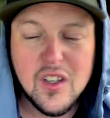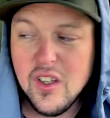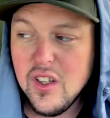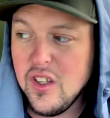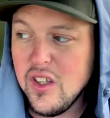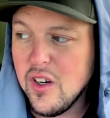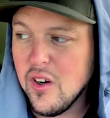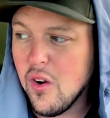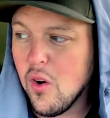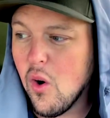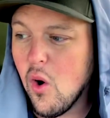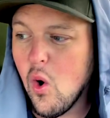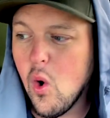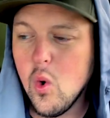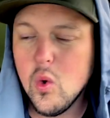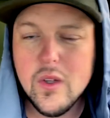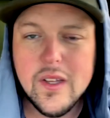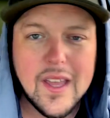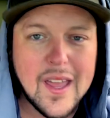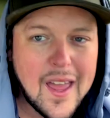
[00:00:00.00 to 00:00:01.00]
you know,
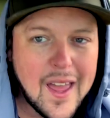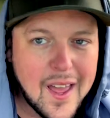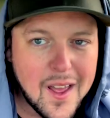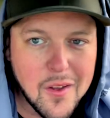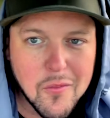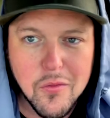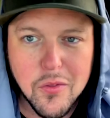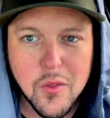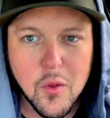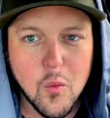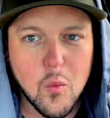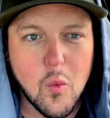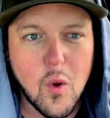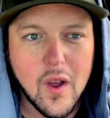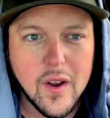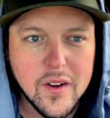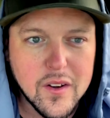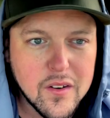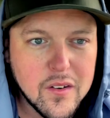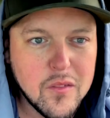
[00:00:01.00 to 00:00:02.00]
only have the
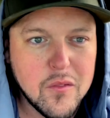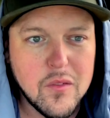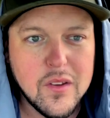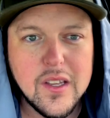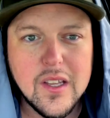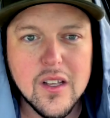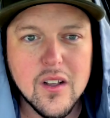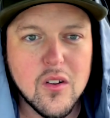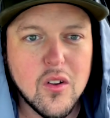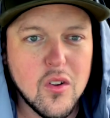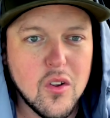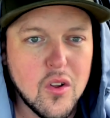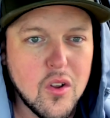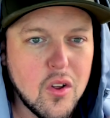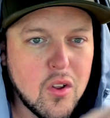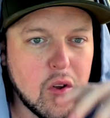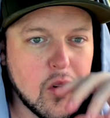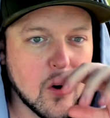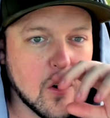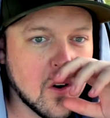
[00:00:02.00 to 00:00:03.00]
one vehicle
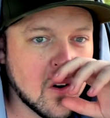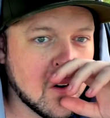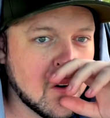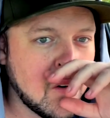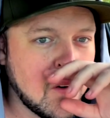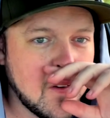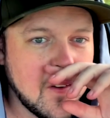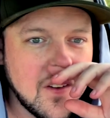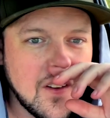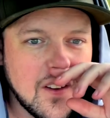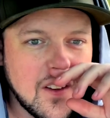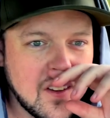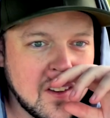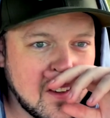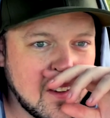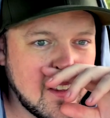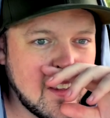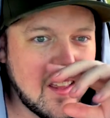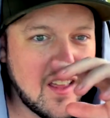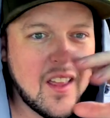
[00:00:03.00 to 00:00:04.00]
or
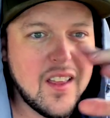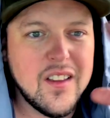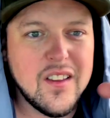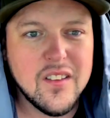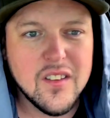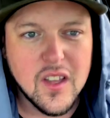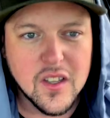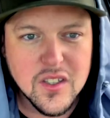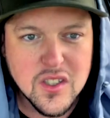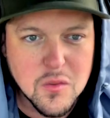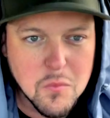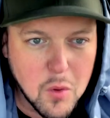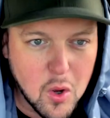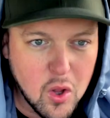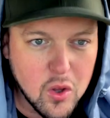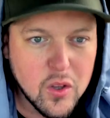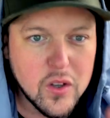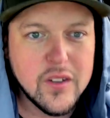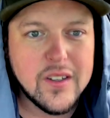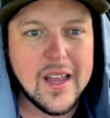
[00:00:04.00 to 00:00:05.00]
a
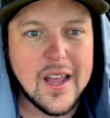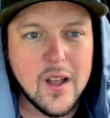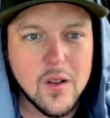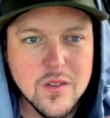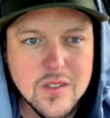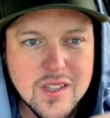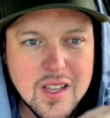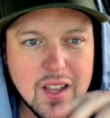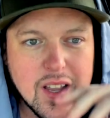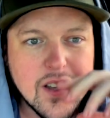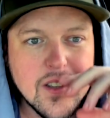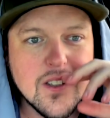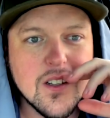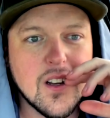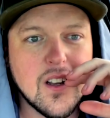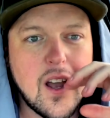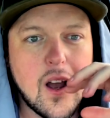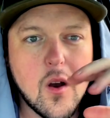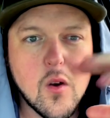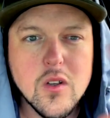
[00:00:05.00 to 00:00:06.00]
smaller, downsize
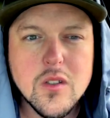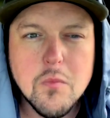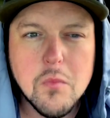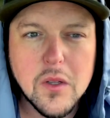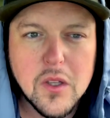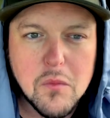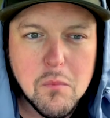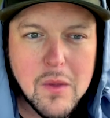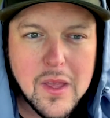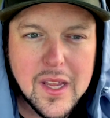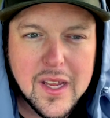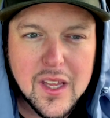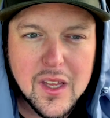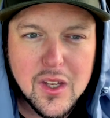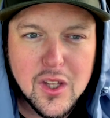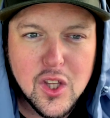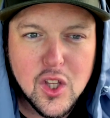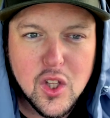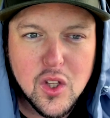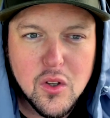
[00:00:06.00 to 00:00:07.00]
your house, but make
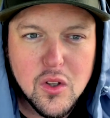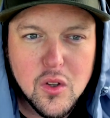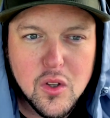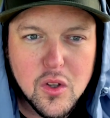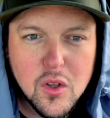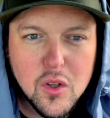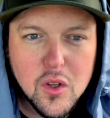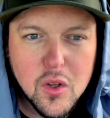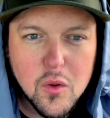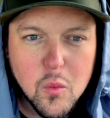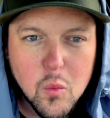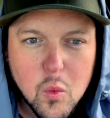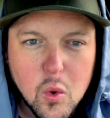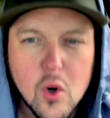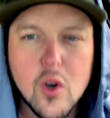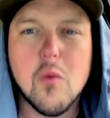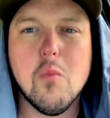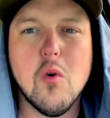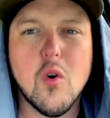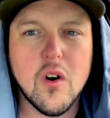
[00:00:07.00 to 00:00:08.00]
it
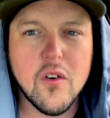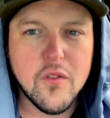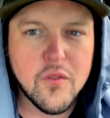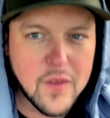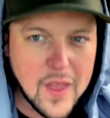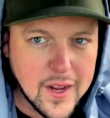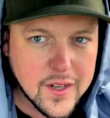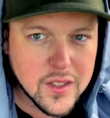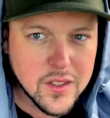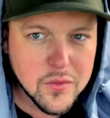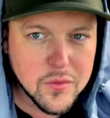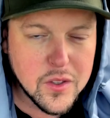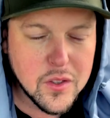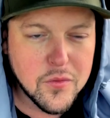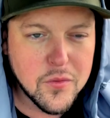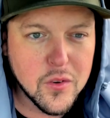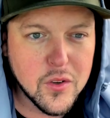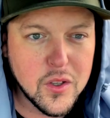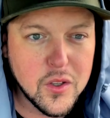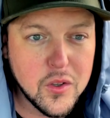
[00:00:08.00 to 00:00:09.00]
work more effectively
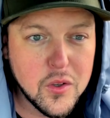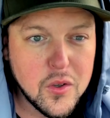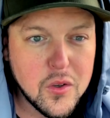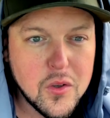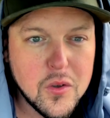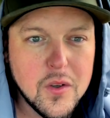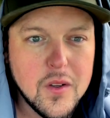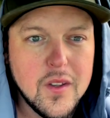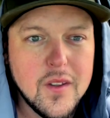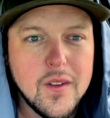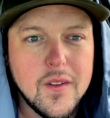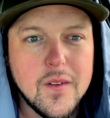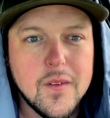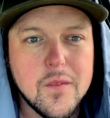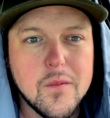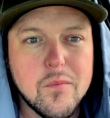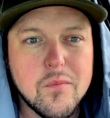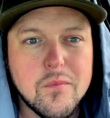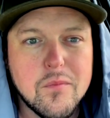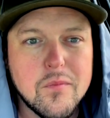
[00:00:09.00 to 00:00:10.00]
for you.
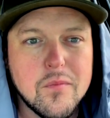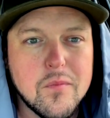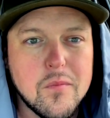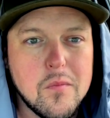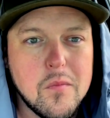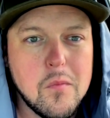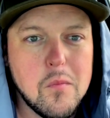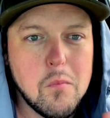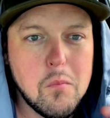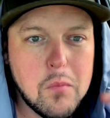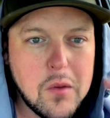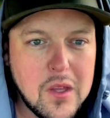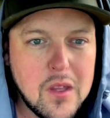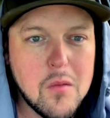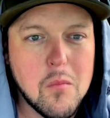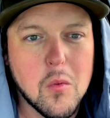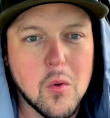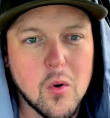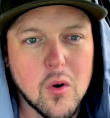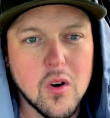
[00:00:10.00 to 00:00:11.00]
Be
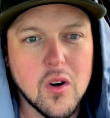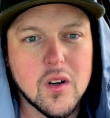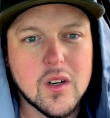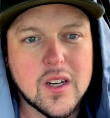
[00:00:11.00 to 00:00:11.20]
more